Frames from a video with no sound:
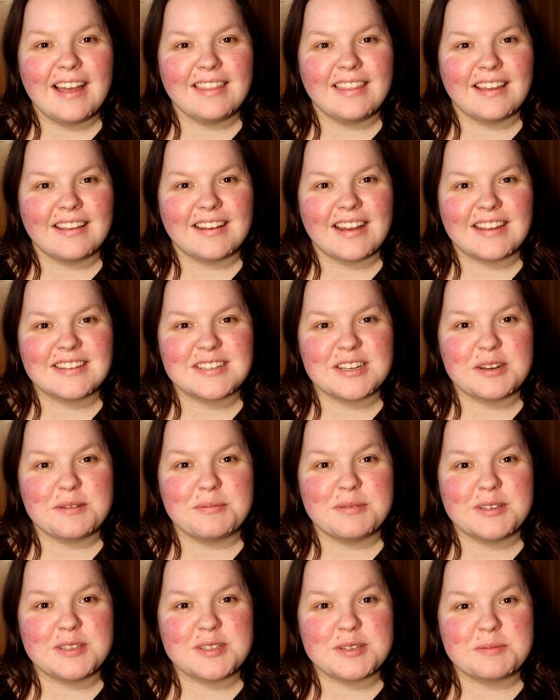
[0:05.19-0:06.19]
I'd like to ask you to
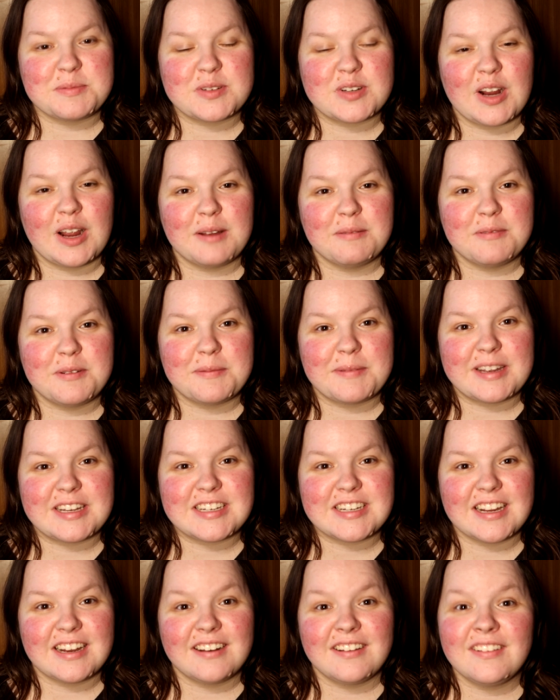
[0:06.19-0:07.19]
please subscribe to my
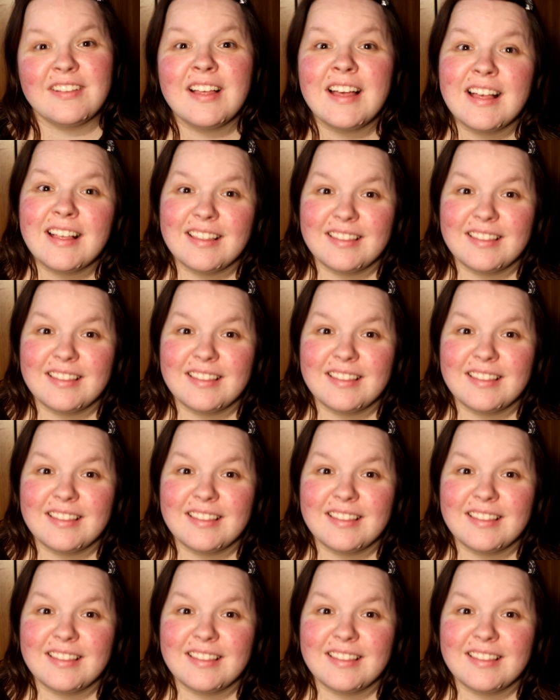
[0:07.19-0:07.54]
channel,